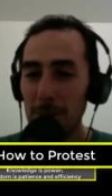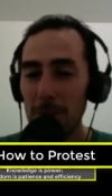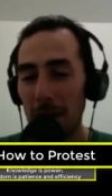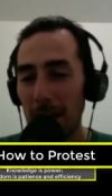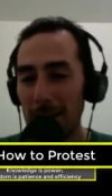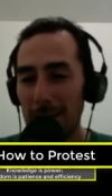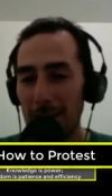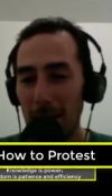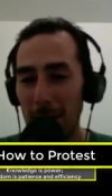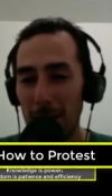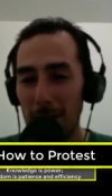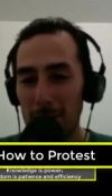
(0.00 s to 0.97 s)
They're not
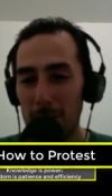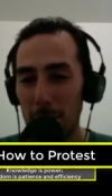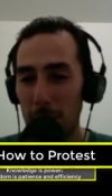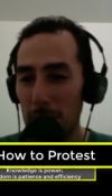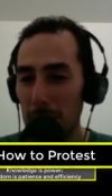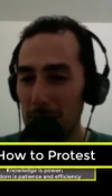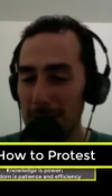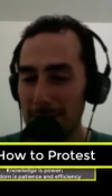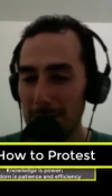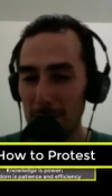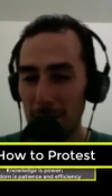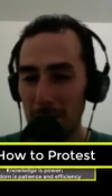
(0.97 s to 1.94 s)
there to please
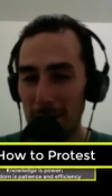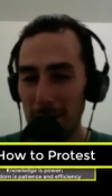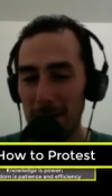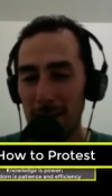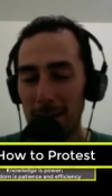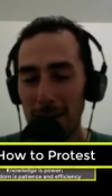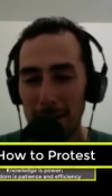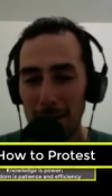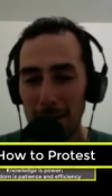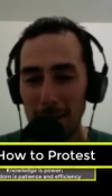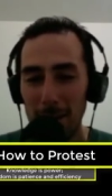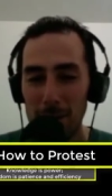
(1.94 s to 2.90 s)
you. They're
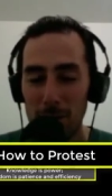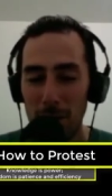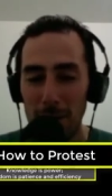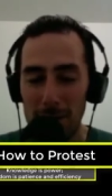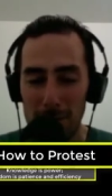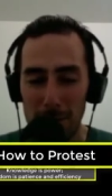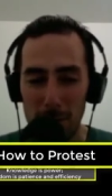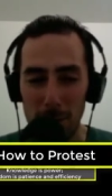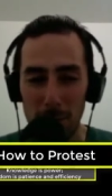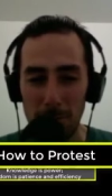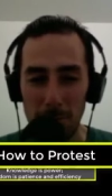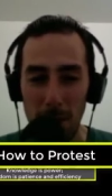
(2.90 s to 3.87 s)
not trying
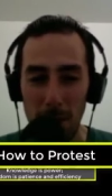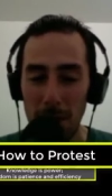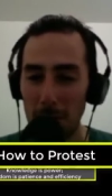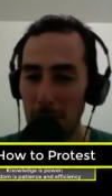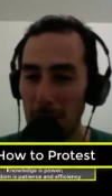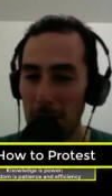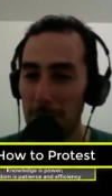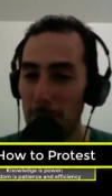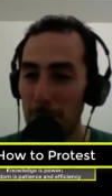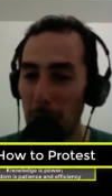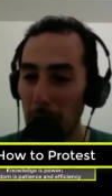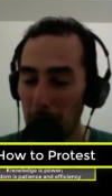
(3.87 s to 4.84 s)
to make your life
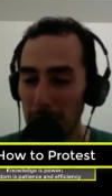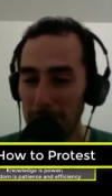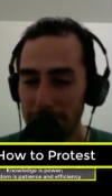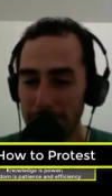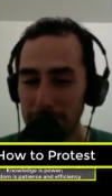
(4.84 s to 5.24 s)
better.